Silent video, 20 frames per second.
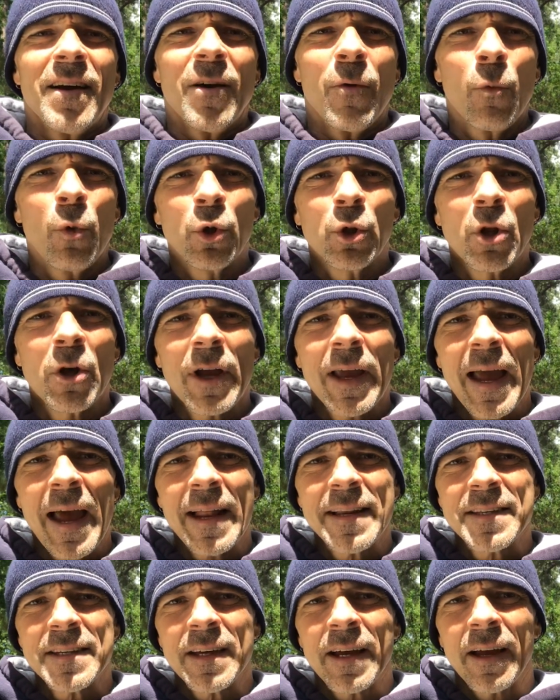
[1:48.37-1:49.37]
we'll look
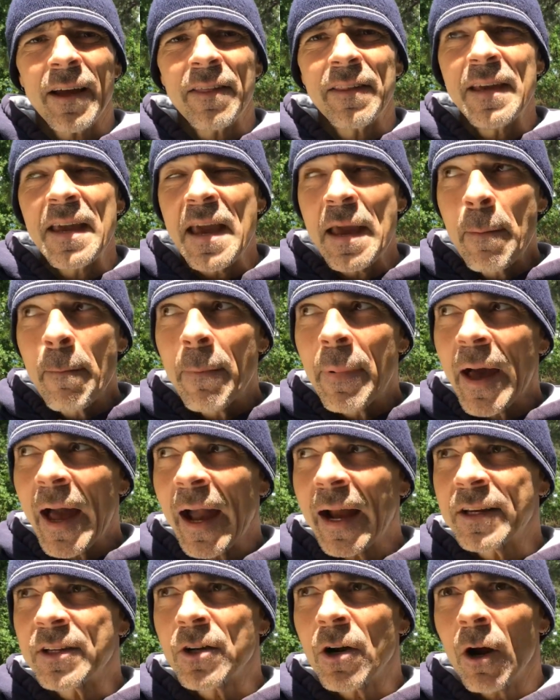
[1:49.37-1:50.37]
at the
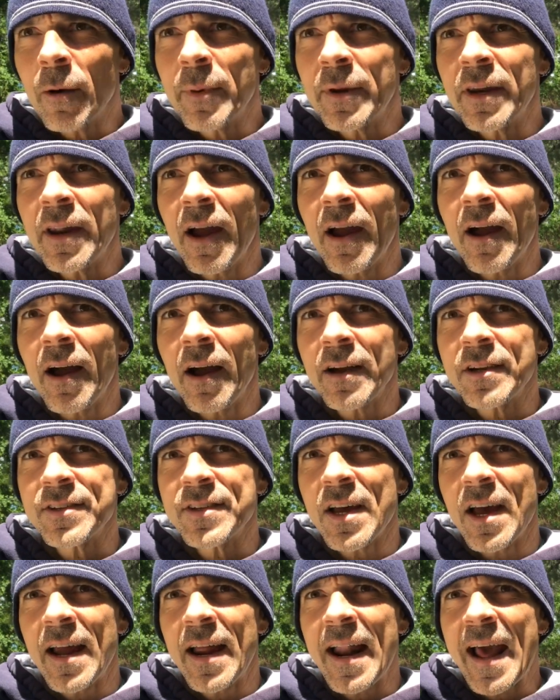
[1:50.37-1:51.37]
impact carbon
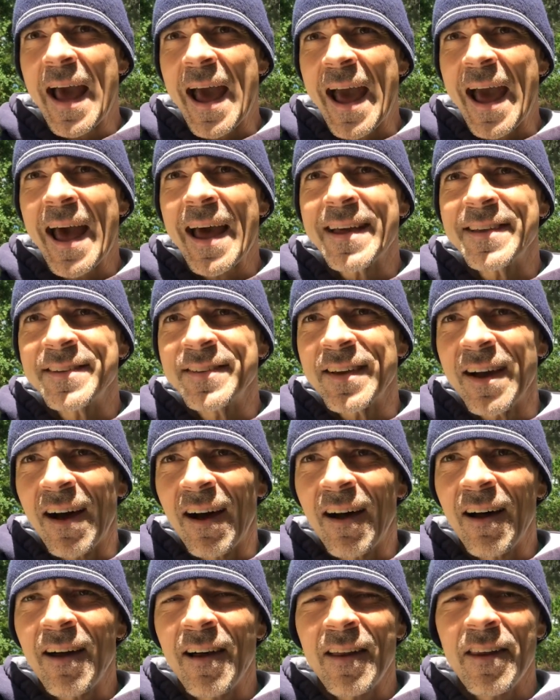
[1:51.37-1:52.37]
dioxide has
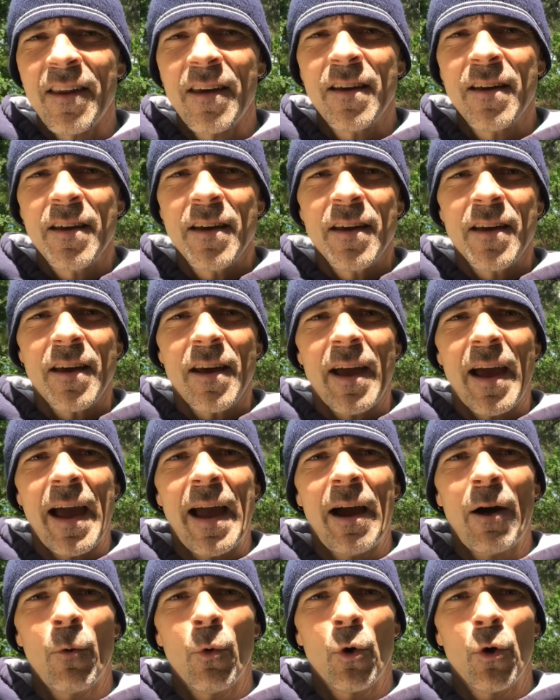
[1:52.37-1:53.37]
on
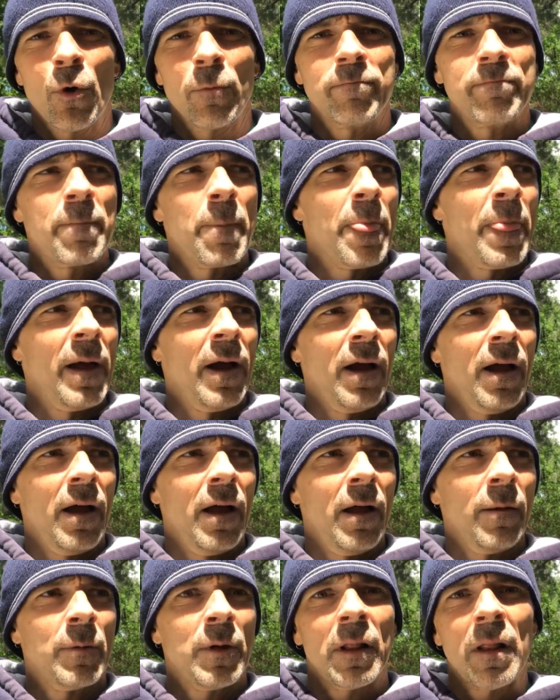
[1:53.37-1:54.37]
our
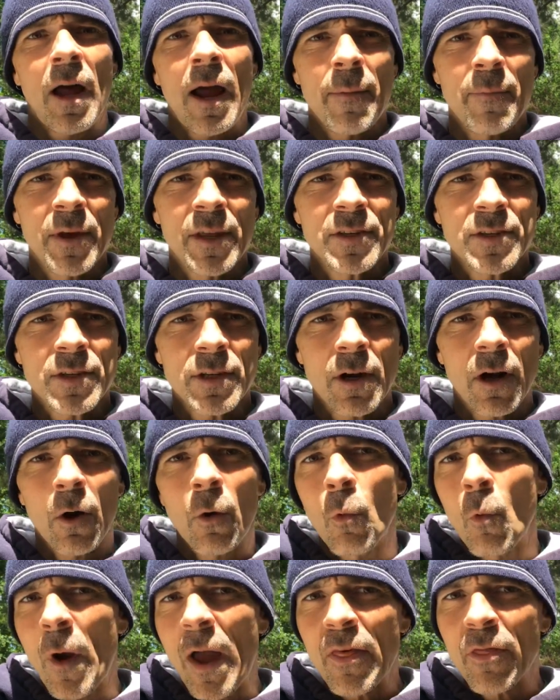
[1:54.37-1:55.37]
climate, our
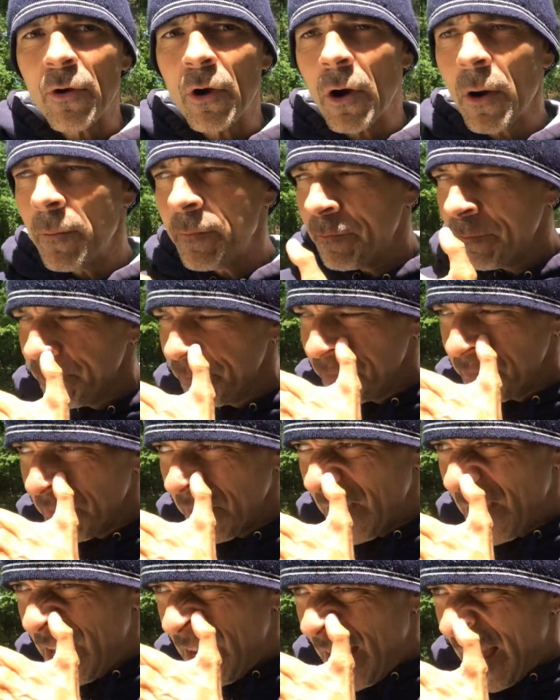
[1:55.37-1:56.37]
weather.
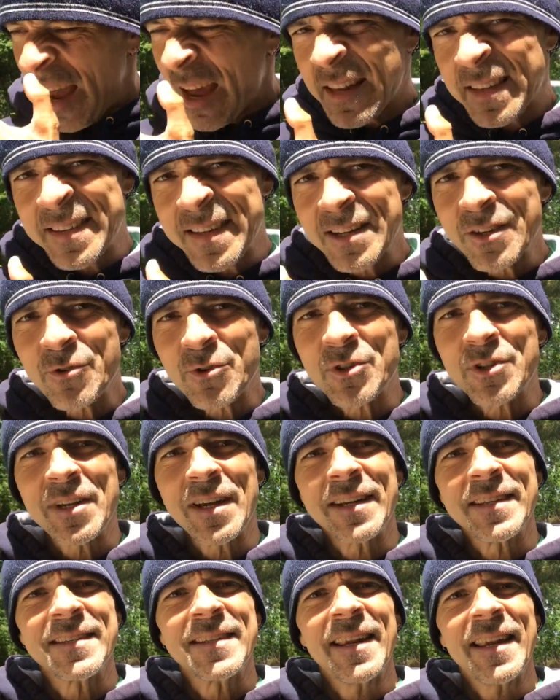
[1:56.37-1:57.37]
And it's
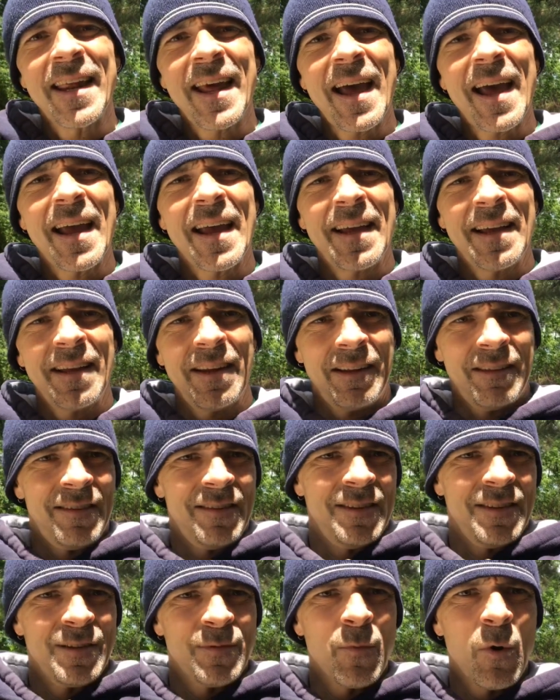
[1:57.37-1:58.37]
interesting today,
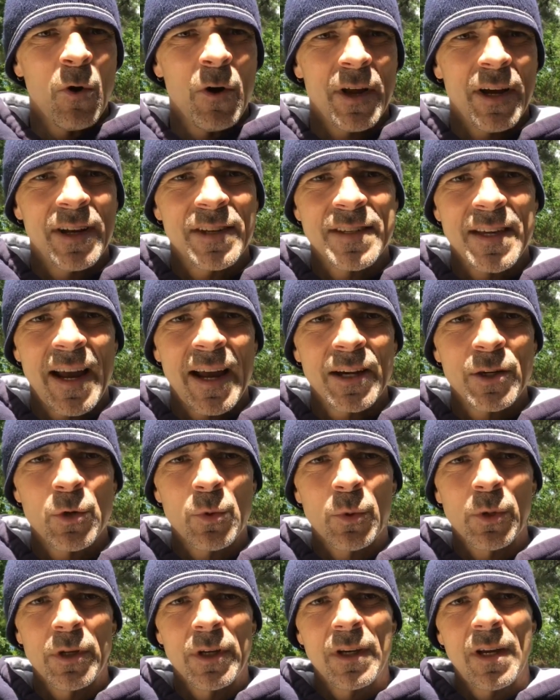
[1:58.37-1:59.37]
this morning, it's
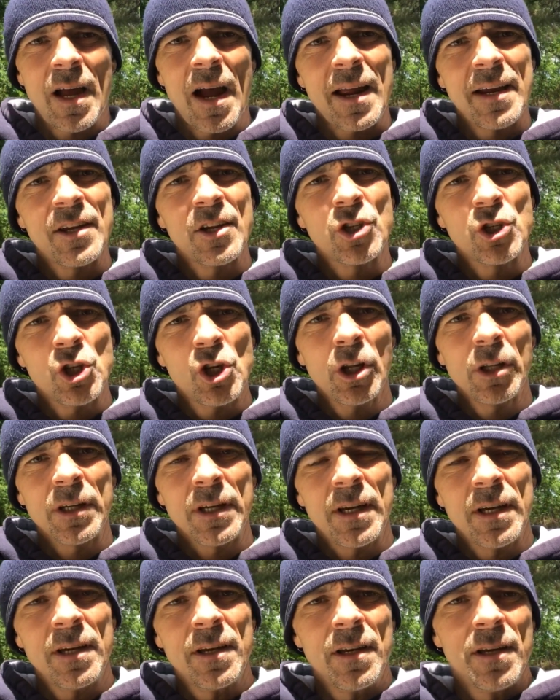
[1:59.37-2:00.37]
actually kind of
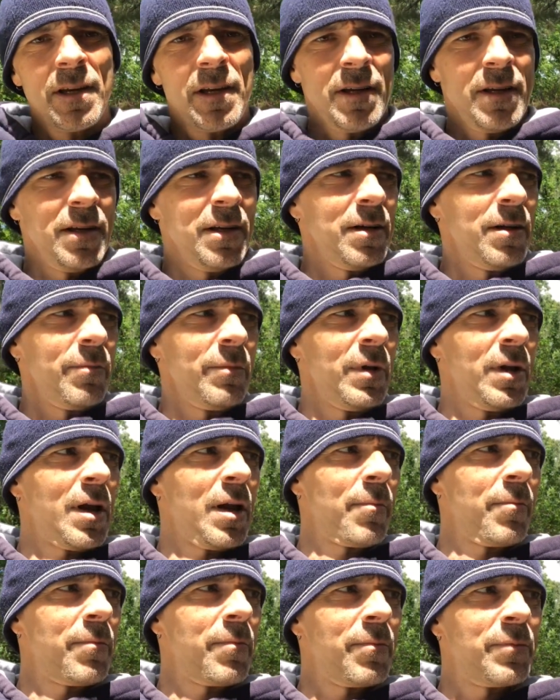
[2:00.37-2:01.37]
chilly.
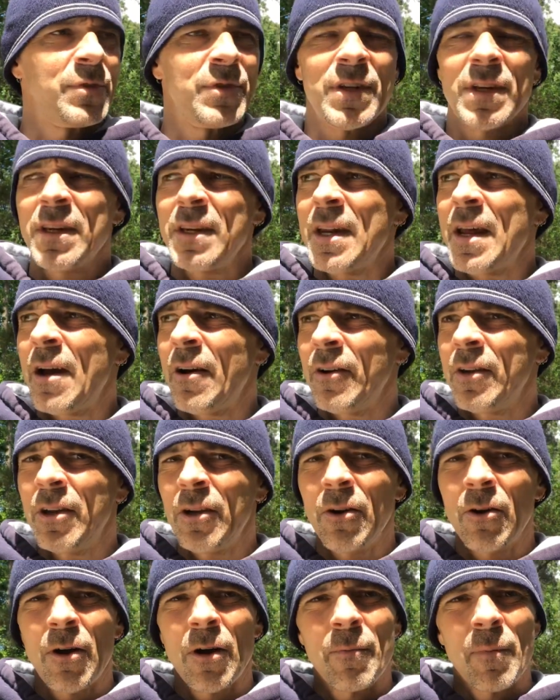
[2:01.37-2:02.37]
I'm sitting out
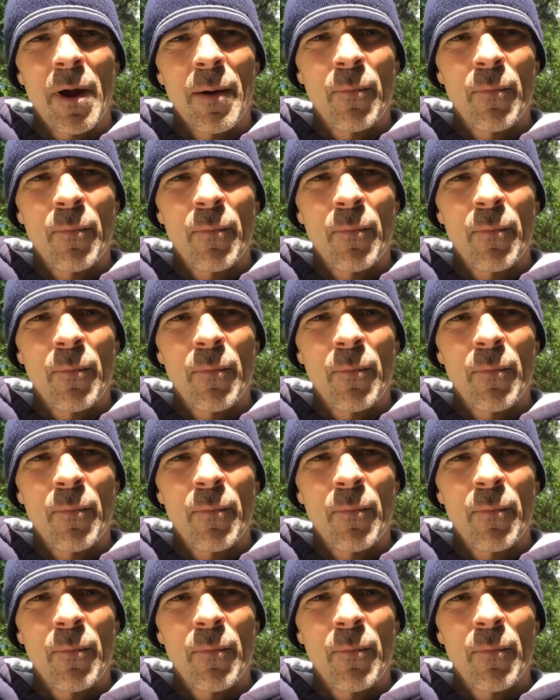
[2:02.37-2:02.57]
here on my